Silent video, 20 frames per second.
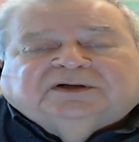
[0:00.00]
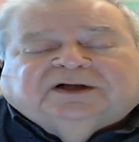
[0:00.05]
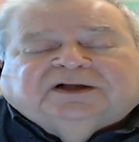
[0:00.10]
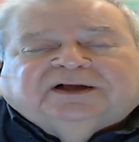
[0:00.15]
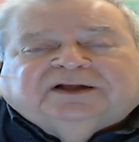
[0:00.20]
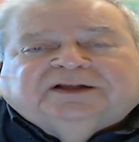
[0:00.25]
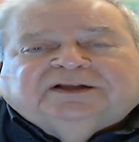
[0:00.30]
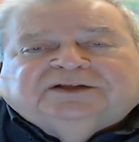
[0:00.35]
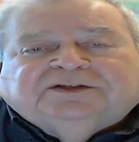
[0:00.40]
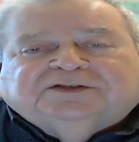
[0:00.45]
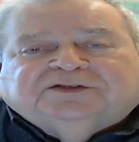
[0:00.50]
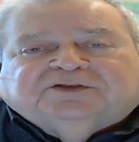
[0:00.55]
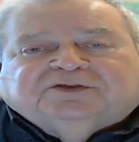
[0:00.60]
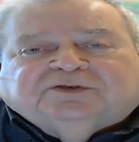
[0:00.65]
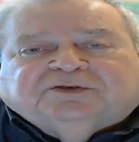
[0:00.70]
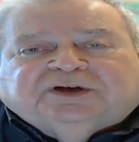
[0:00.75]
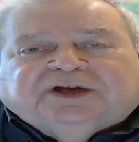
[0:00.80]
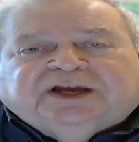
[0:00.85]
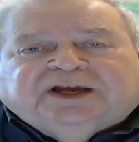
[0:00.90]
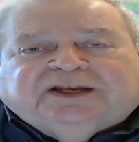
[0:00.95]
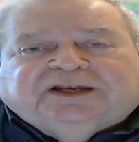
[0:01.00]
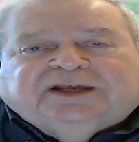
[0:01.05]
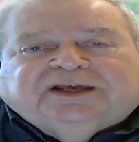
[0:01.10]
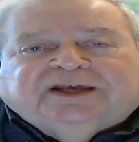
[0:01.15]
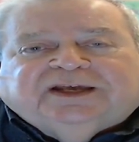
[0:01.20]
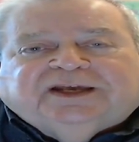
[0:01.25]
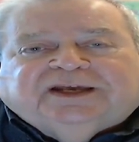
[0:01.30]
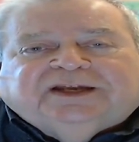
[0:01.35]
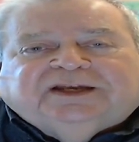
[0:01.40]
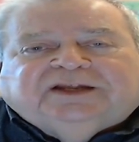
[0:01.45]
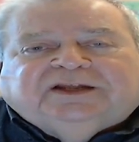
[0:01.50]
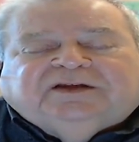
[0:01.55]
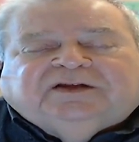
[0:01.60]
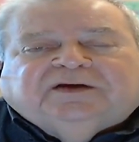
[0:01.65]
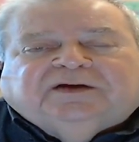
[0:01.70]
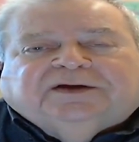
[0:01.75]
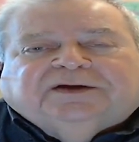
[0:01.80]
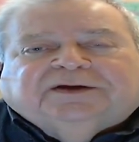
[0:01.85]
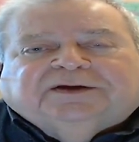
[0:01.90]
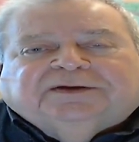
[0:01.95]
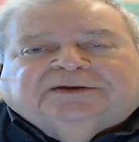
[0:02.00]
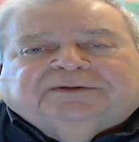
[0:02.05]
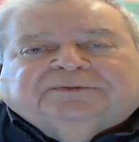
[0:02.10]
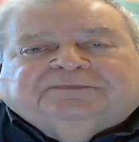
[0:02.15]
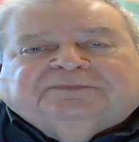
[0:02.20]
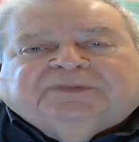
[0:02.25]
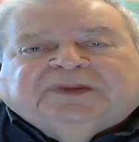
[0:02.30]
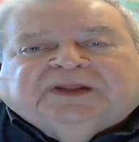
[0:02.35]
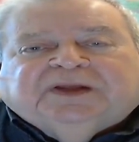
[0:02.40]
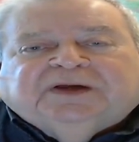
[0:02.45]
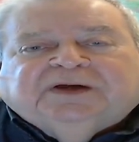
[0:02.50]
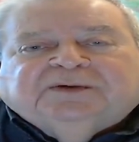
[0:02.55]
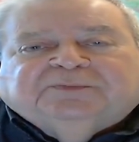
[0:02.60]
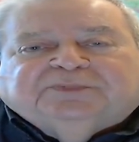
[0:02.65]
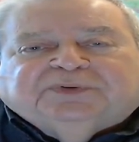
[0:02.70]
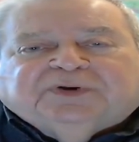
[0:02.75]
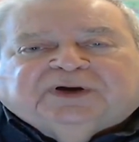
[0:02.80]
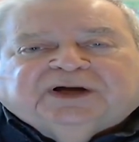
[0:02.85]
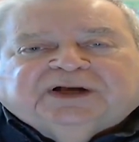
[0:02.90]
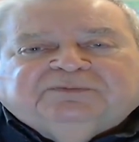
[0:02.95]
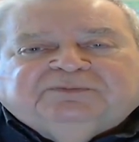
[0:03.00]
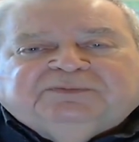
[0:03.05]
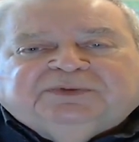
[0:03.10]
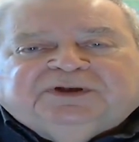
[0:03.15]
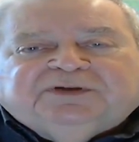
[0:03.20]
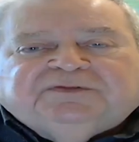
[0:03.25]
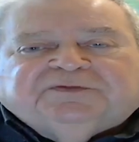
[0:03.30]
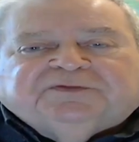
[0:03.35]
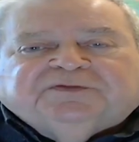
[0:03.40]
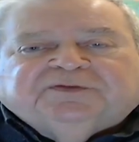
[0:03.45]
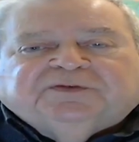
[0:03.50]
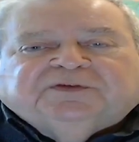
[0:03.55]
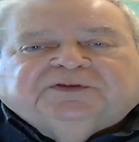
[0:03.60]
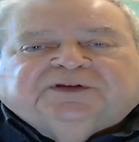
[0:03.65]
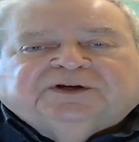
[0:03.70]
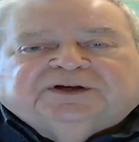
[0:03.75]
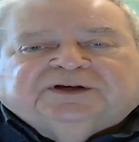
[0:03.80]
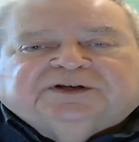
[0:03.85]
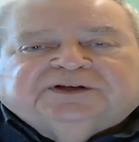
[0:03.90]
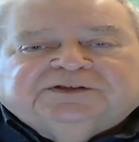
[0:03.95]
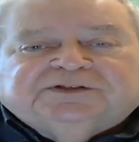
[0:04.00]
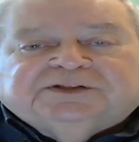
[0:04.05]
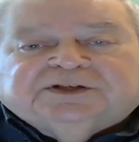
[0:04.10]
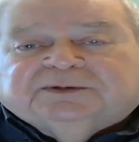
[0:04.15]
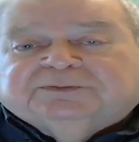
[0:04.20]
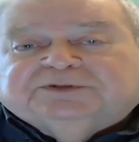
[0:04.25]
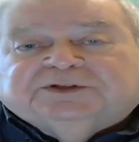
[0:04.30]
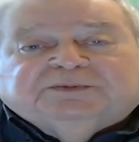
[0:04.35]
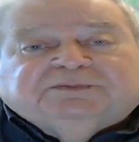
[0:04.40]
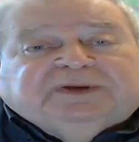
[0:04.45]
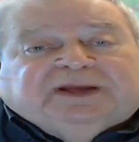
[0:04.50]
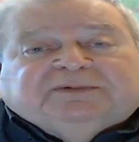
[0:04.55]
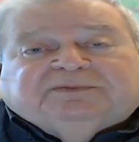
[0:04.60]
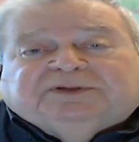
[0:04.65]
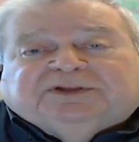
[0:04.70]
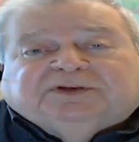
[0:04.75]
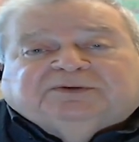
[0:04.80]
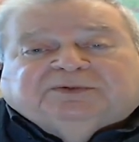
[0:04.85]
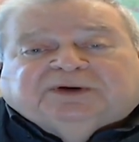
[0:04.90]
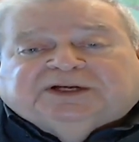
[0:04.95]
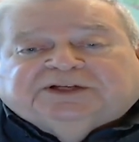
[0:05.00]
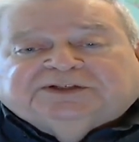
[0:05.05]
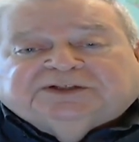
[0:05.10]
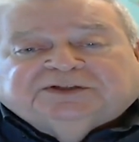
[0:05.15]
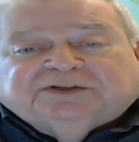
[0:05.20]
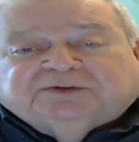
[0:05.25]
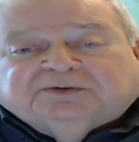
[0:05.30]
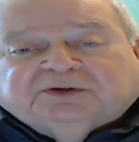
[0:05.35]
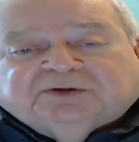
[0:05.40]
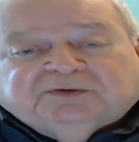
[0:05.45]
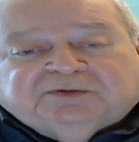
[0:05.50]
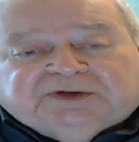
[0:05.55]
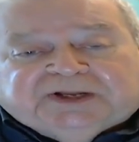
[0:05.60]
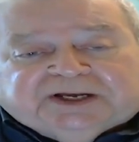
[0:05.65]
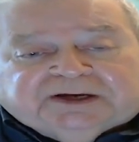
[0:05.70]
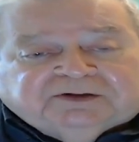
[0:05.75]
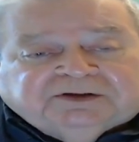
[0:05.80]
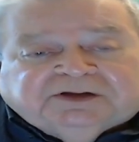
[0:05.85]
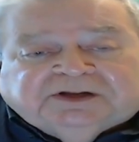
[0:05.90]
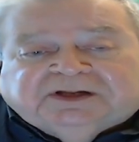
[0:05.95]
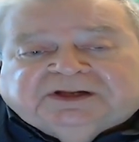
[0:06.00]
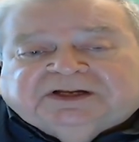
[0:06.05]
is creating any prime beef for their consumption. Maybe they're raising their own now.